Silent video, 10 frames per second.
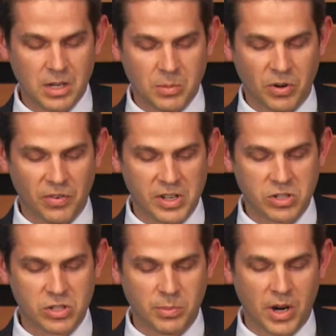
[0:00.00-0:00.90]

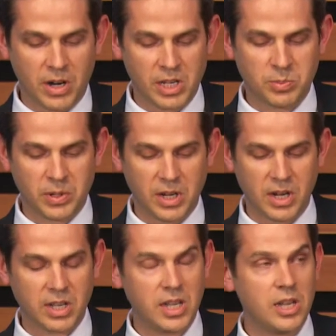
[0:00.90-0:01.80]
Professor Simard has played a
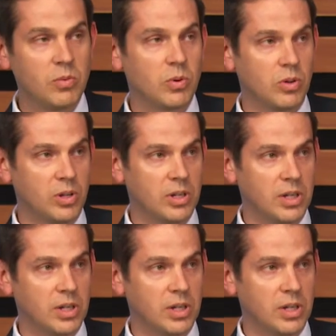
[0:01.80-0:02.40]
key role